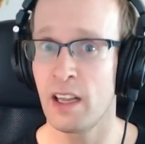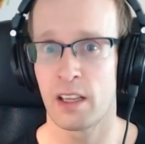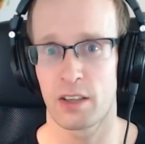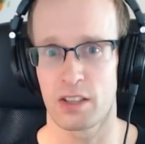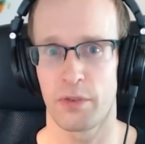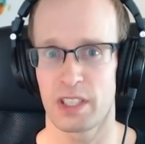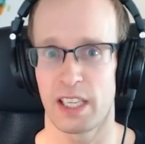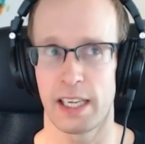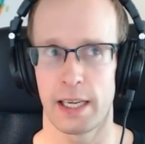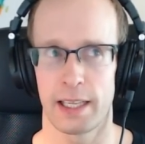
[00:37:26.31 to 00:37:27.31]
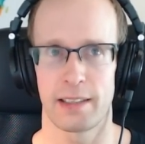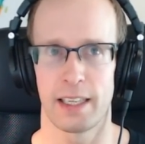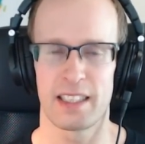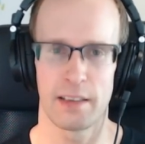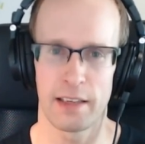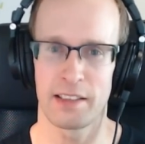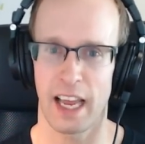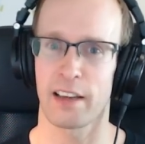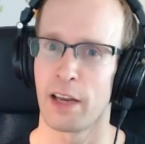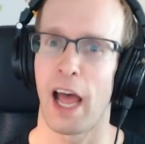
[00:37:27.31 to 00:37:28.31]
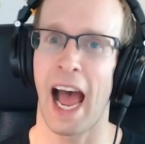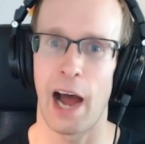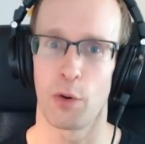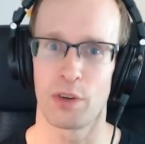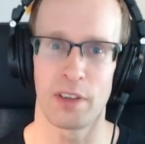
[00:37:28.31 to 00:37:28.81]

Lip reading: because obviously it's gotten out,